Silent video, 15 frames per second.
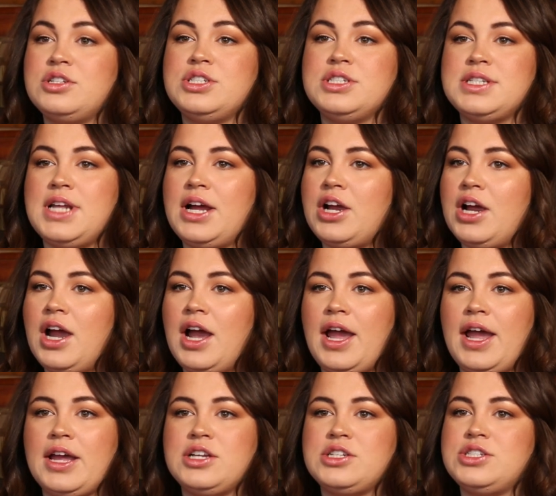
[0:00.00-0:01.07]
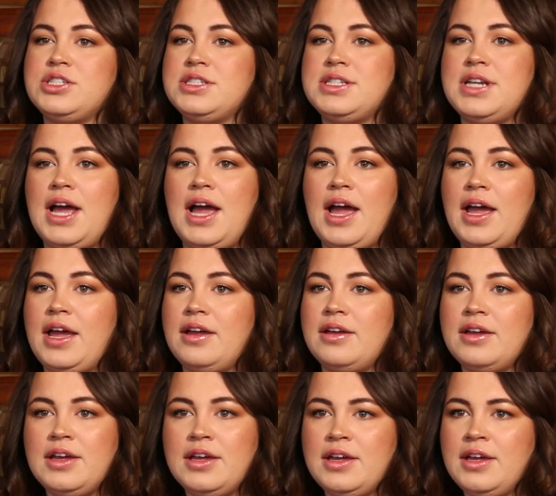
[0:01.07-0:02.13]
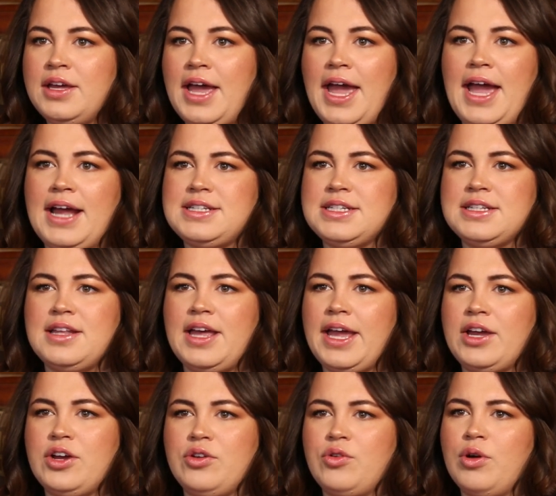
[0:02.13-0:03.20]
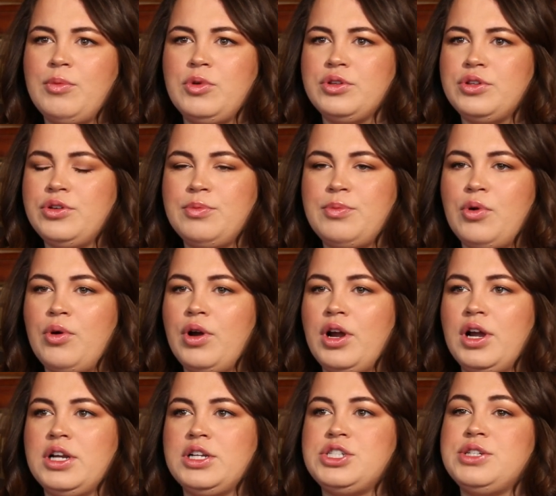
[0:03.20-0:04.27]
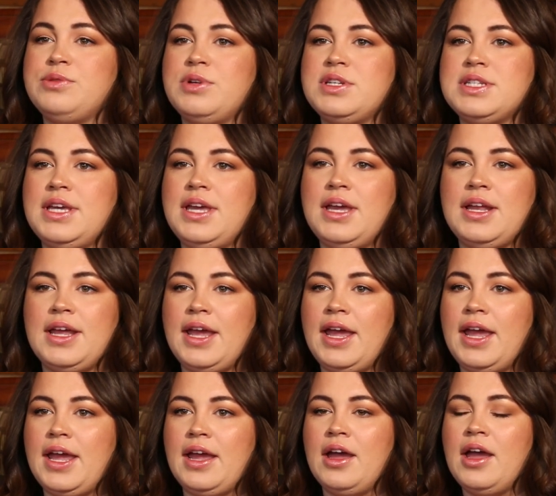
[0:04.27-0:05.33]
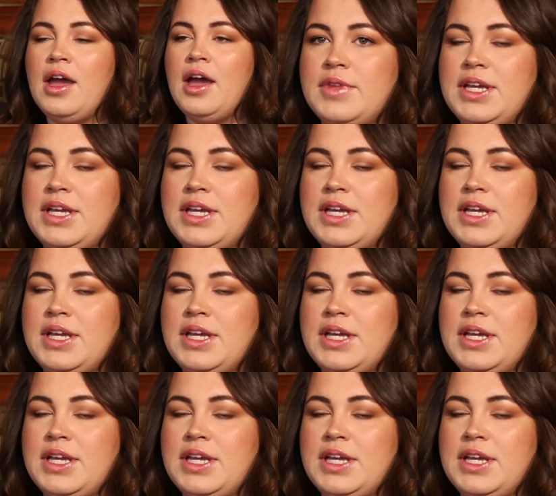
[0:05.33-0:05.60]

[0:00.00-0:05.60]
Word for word: She's not crying, she's not acting like a normal newborn, she wasn't eating.